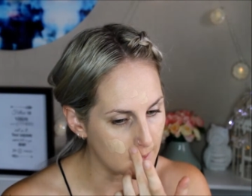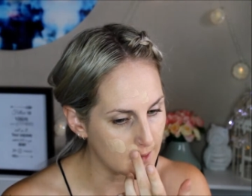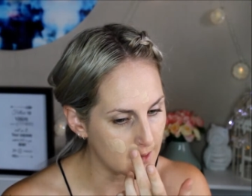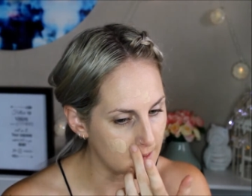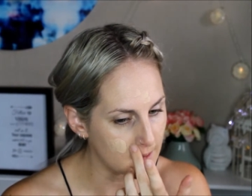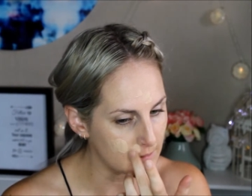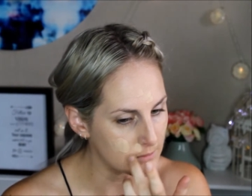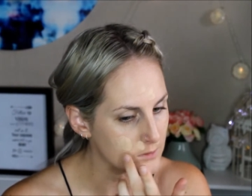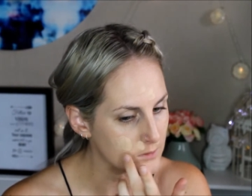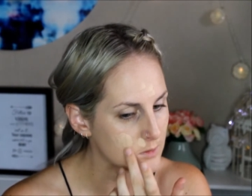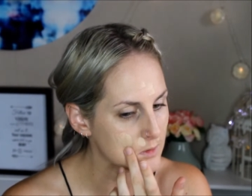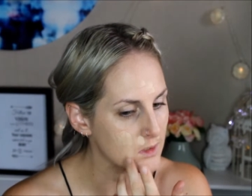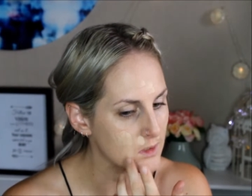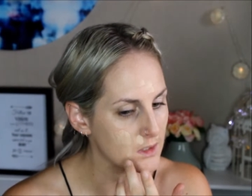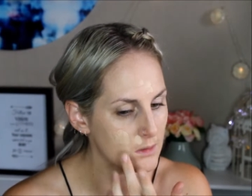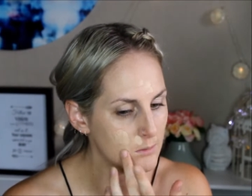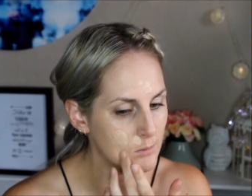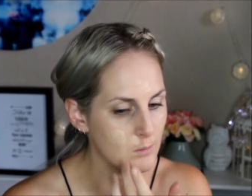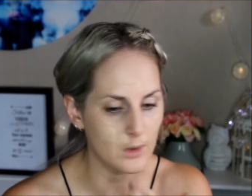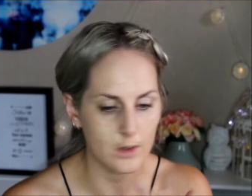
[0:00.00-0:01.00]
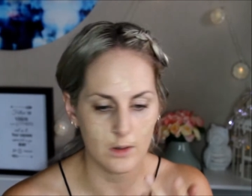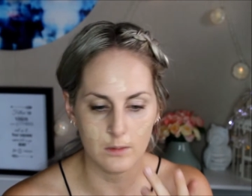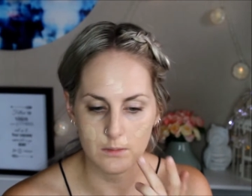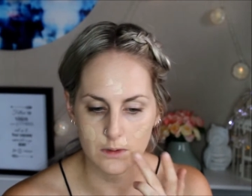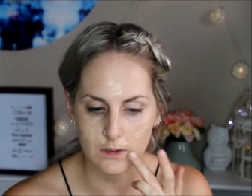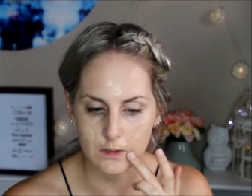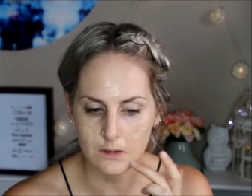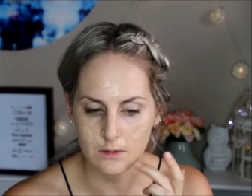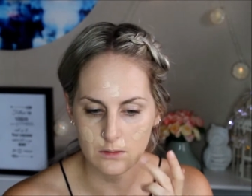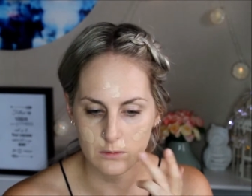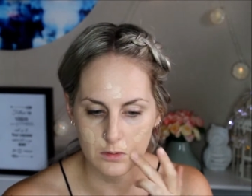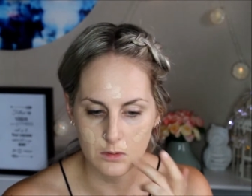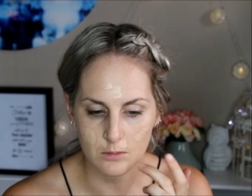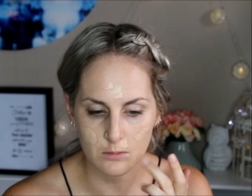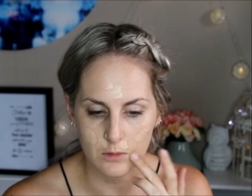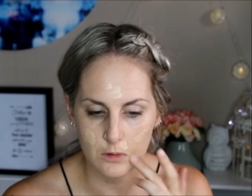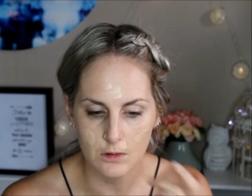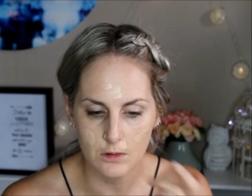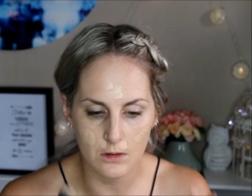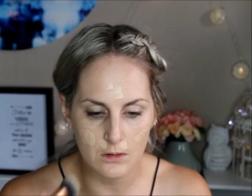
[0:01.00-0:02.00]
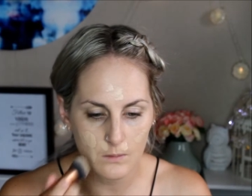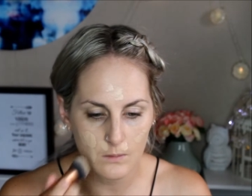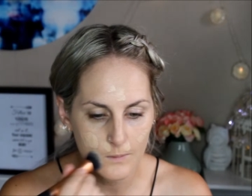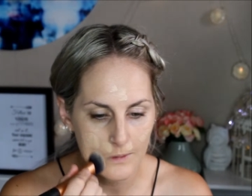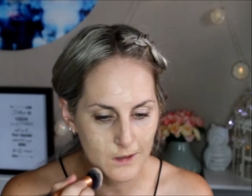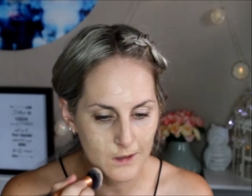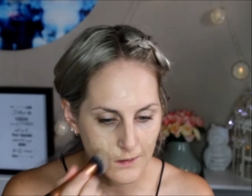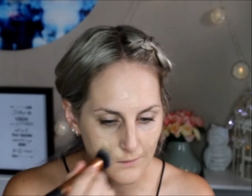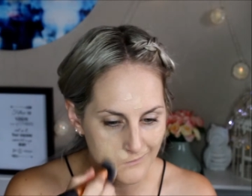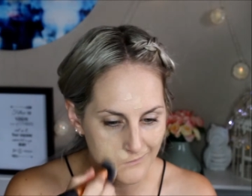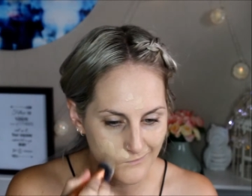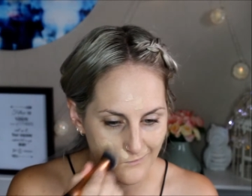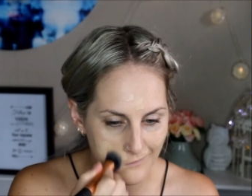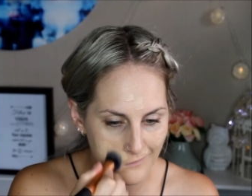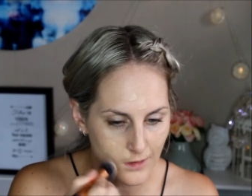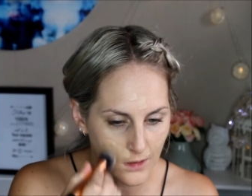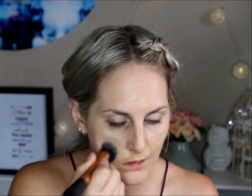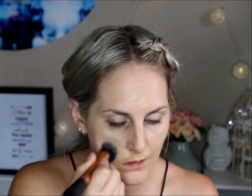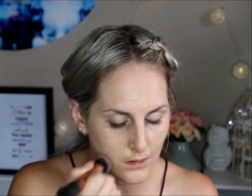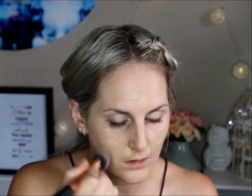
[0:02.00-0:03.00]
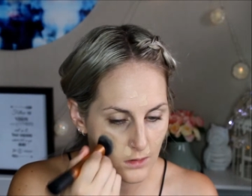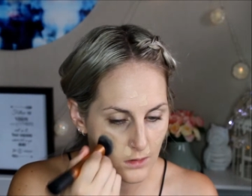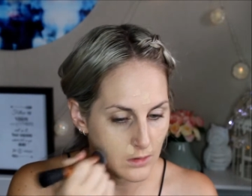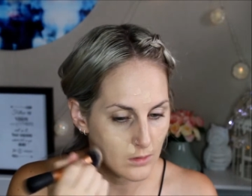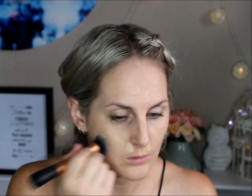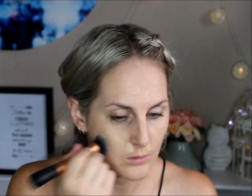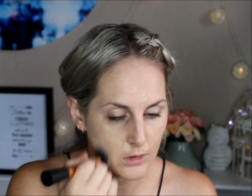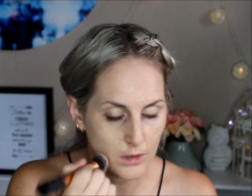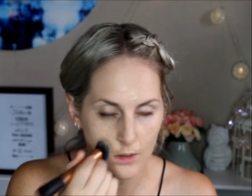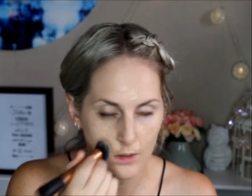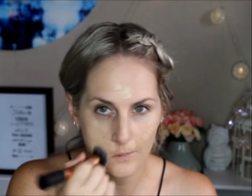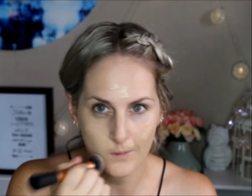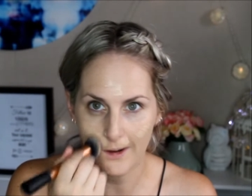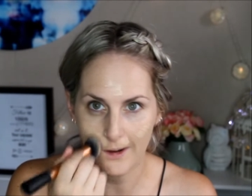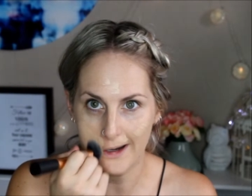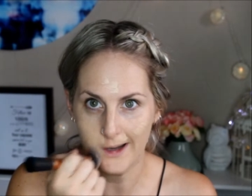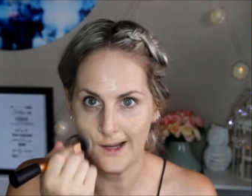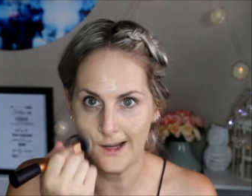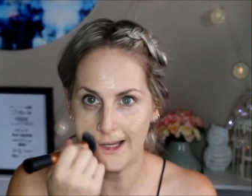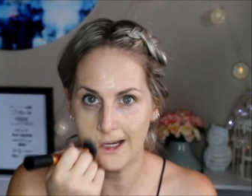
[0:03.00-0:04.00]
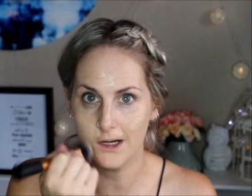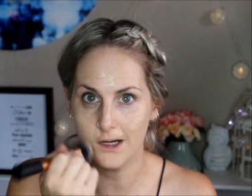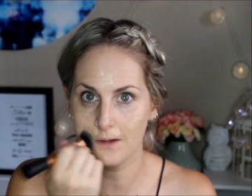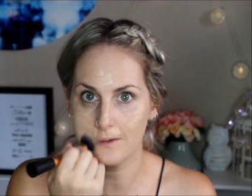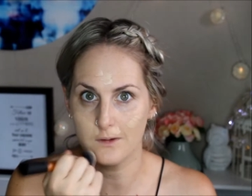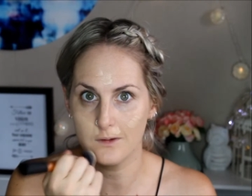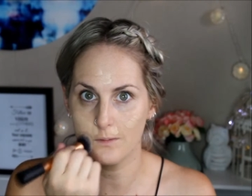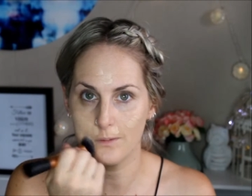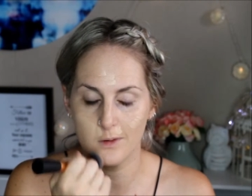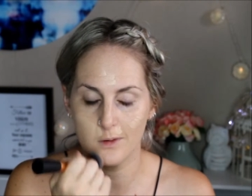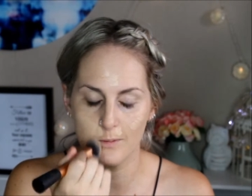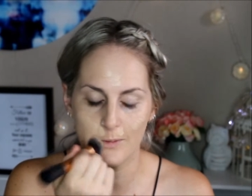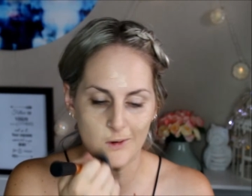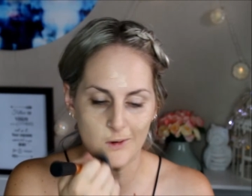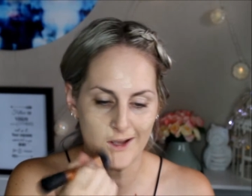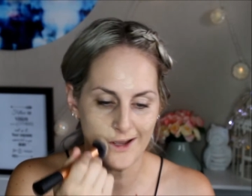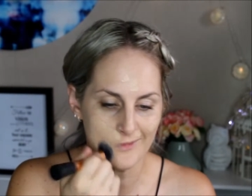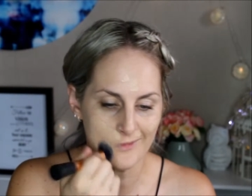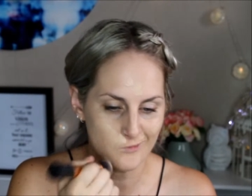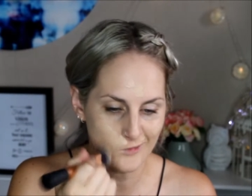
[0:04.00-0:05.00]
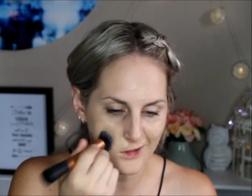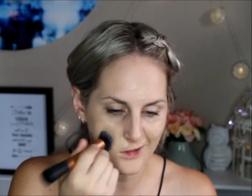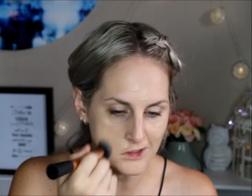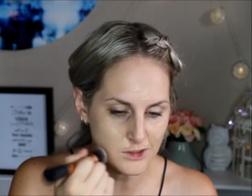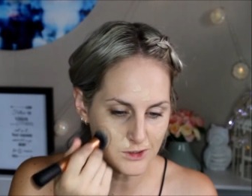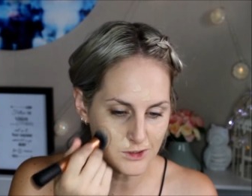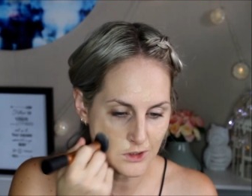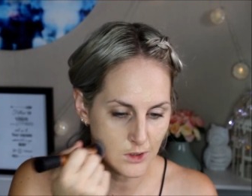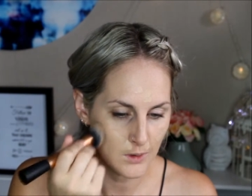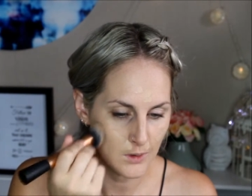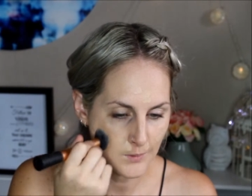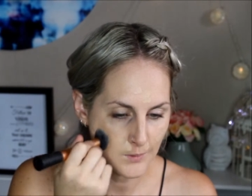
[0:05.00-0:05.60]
And I'm just going to pop a little bit more on where I think, where I need a little bit more coverage.